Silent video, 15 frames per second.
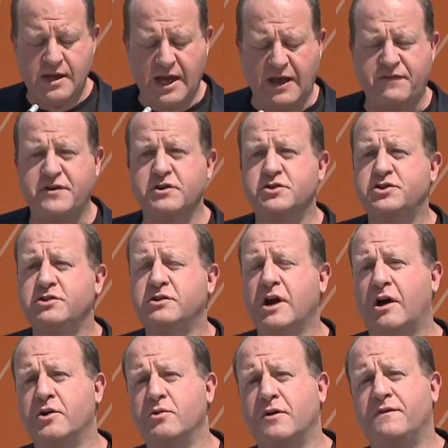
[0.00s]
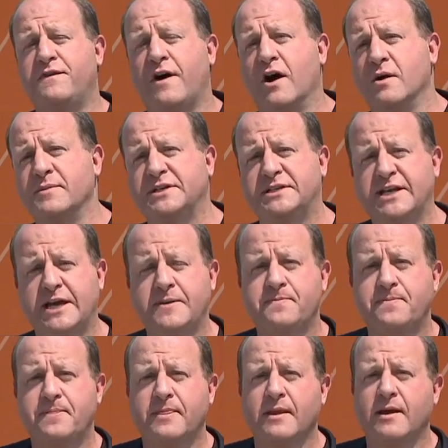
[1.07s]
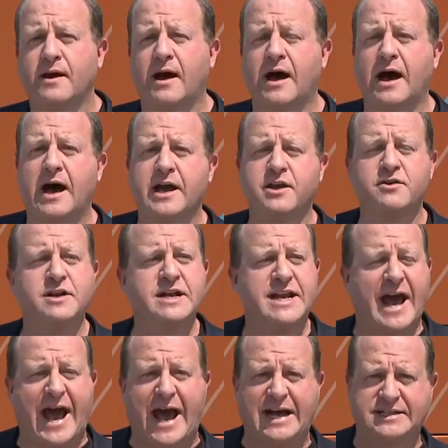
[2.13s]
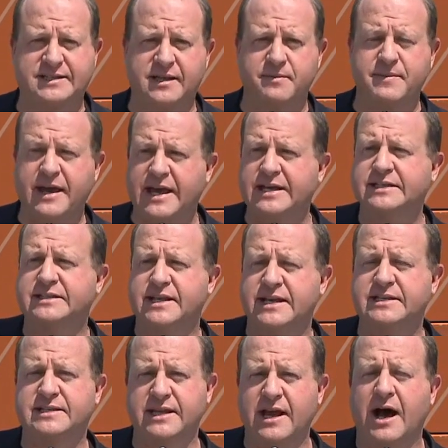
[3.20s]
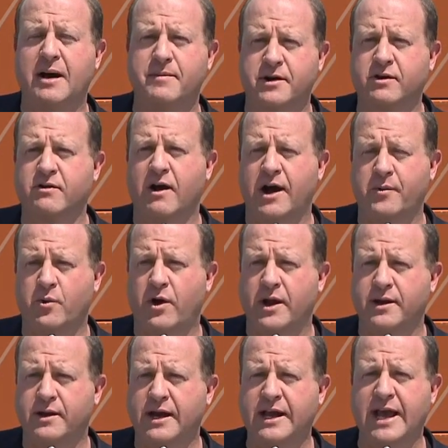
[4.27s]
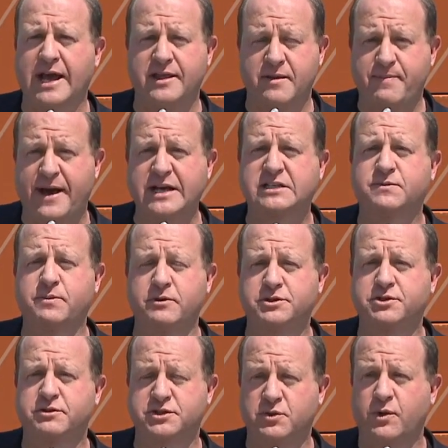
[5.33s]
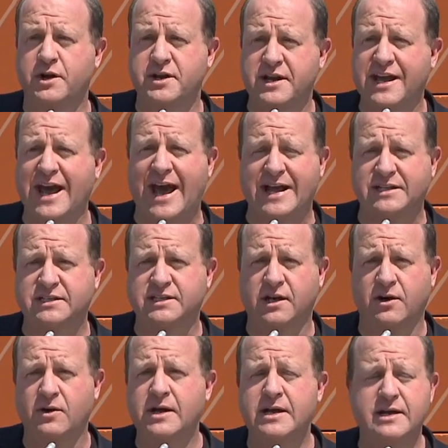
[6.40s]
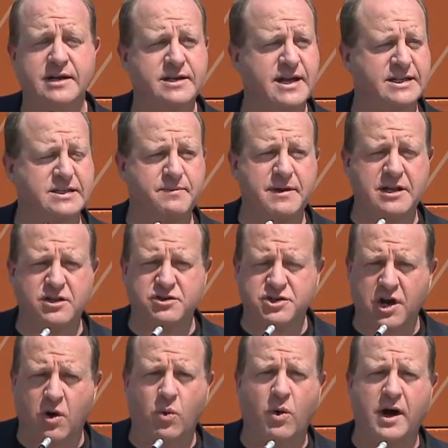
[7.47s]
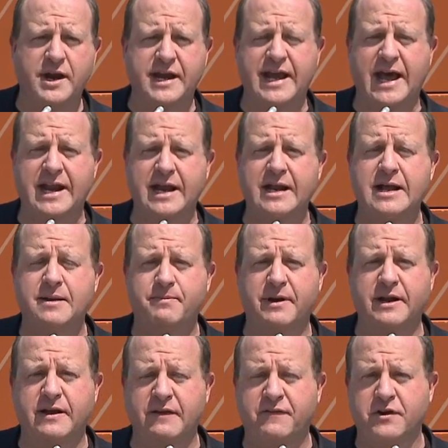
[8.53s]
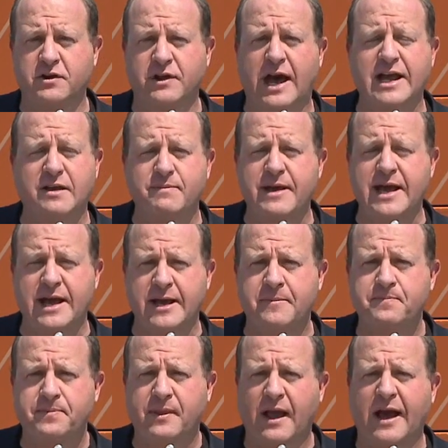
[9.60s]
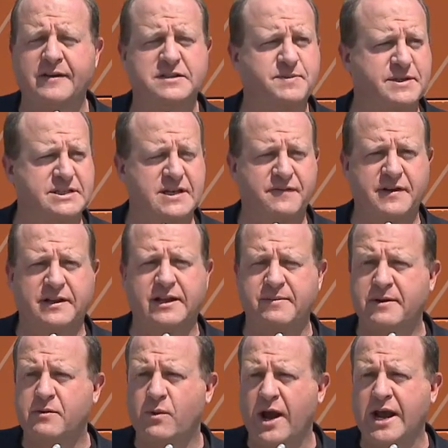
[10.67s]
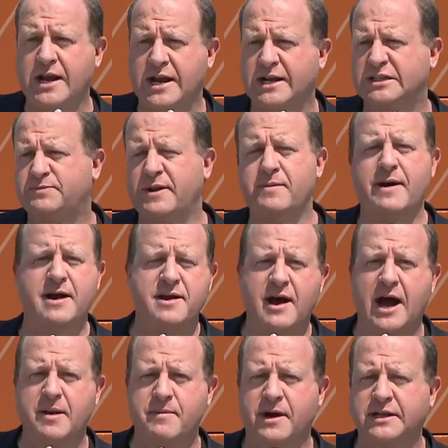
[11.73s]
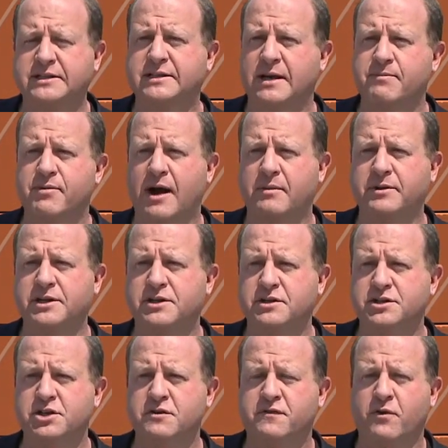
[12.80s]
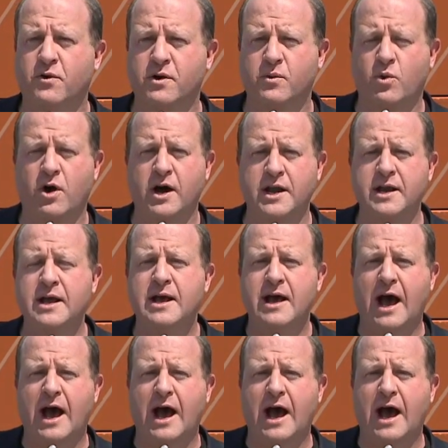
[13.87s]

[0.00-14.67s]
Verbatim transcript: If you do go to a pharmacy, you need to ask them, is this the Omicron one? Again, the best booster is the one you get, so doesn't mean you don't want to get it. But if you're like me, I've specifically been waiting. It's been about 9 months. I'm probably due for one.